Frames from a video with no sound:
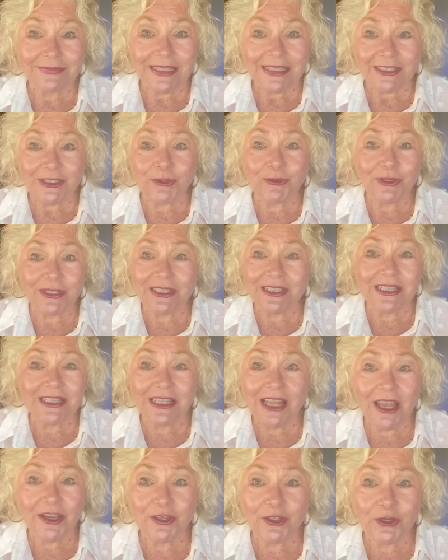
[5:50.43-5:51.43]
you can
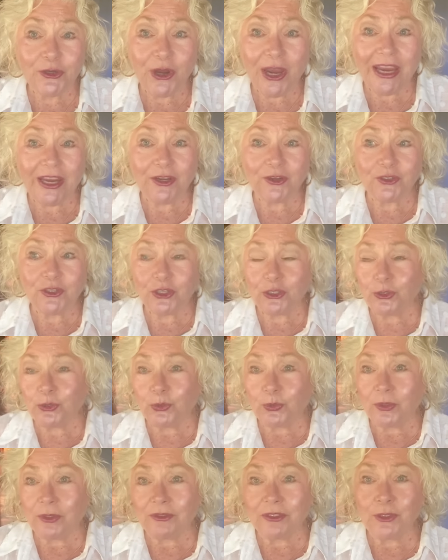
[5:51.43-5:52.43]
slug your hair
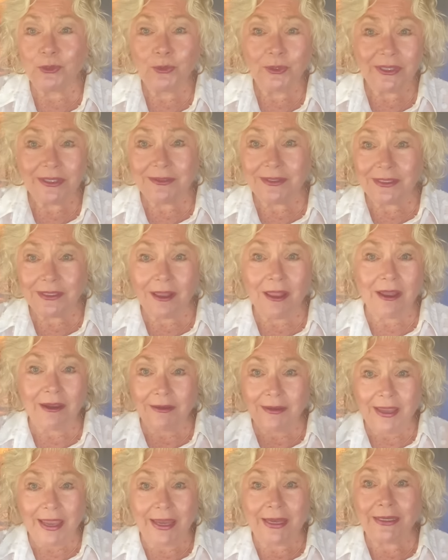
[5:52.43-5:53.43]
too. You can
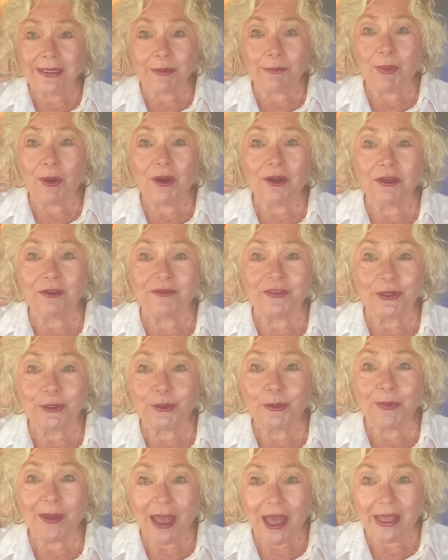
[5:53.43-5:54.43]
slug any part of
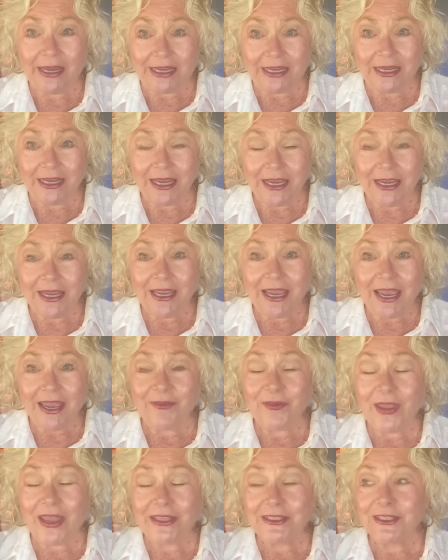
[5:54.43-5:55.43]
your body,
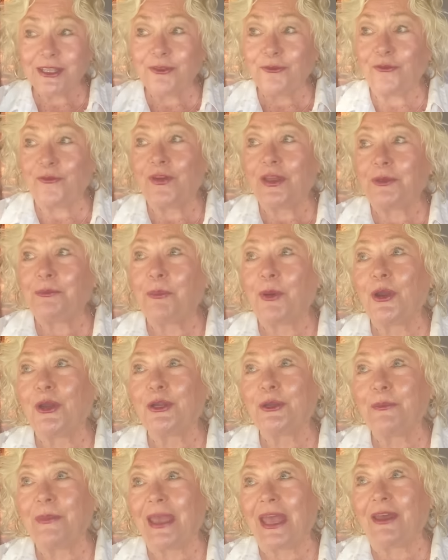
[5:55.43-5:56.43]
and that's the fun
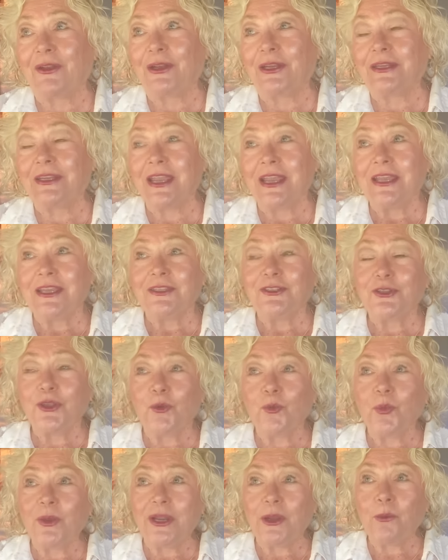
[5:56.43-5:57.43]
part about it. So
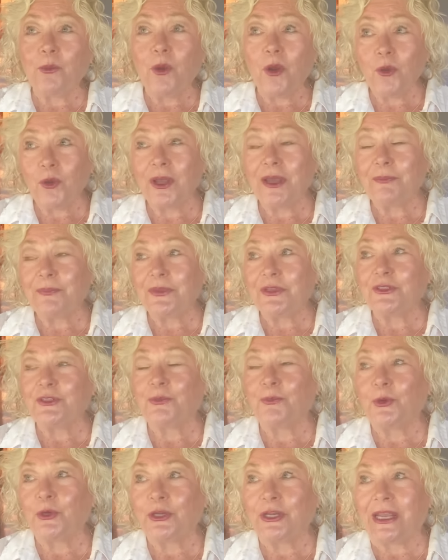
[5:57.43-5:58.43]
when I woke up this
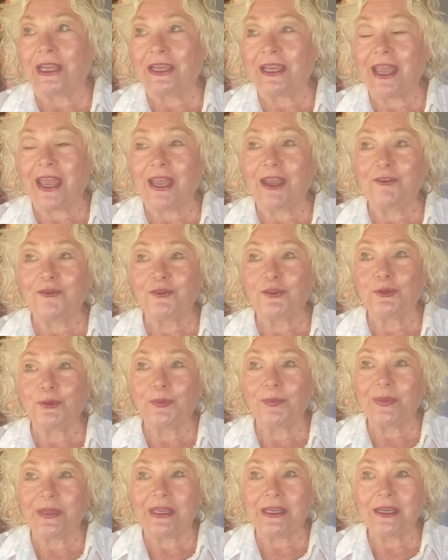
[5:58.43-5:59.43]
morning after
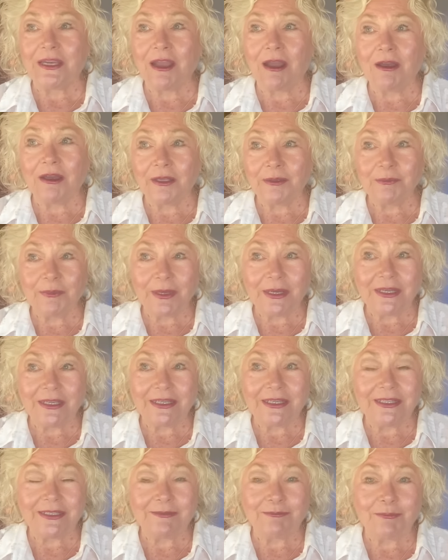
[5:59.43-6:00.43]
being on
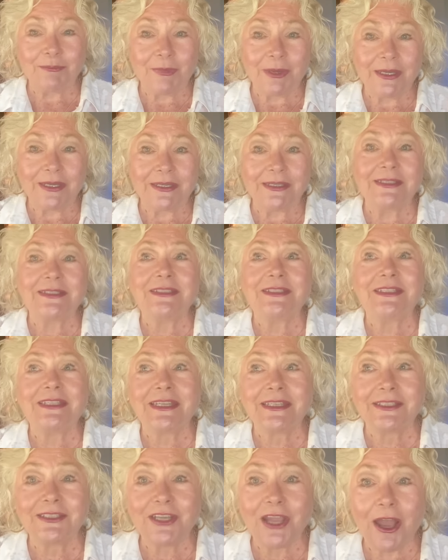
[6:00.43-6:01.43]
my, my
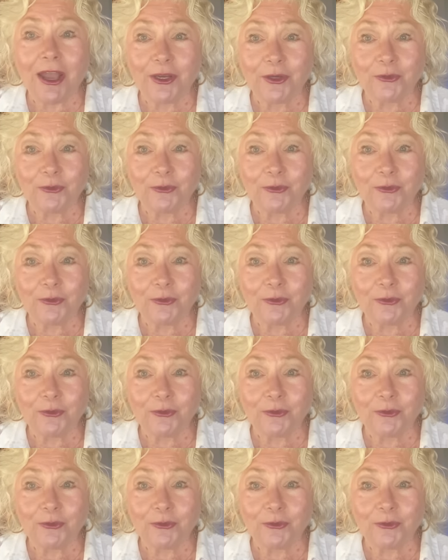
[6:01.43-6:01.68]
TikTok